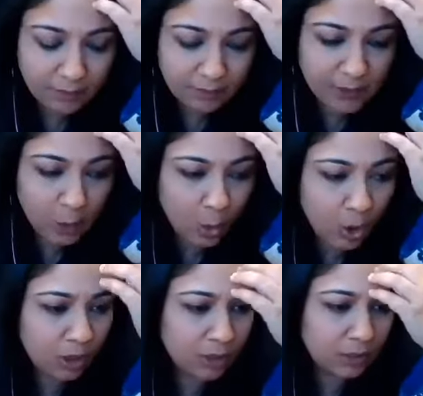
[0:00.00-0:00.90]
we
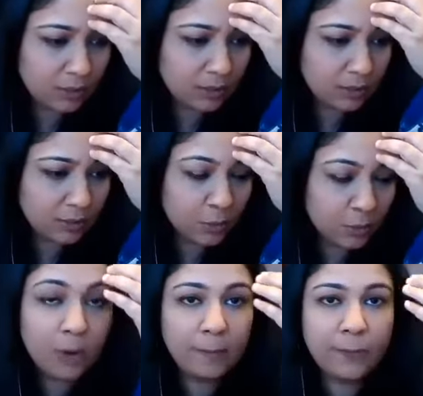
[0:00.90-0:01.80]
all
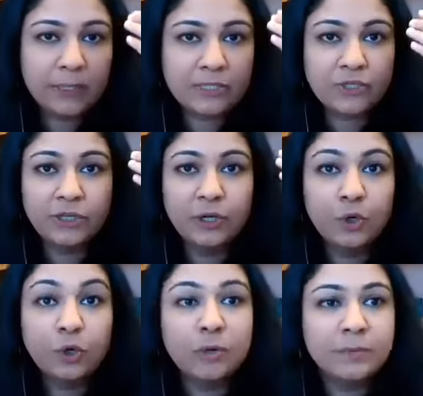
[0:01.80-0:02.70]
grow up with certain
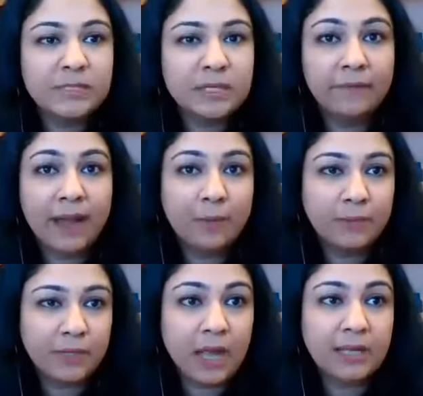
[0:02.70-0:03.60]
norms
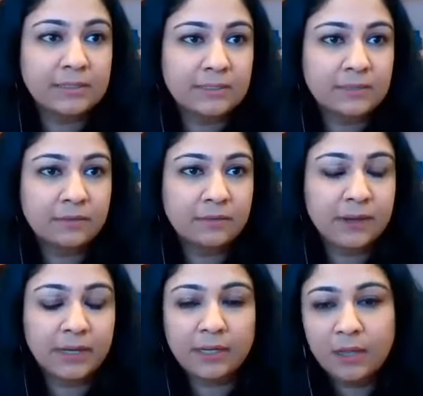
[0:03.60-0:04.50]
around us,
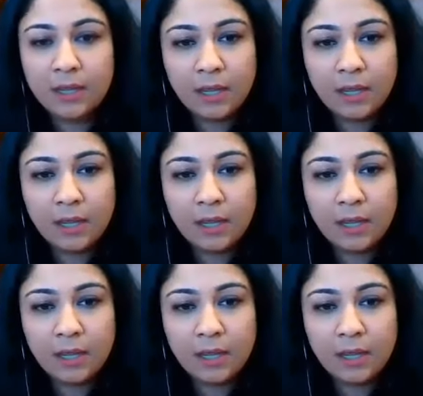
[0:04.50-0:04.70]
right?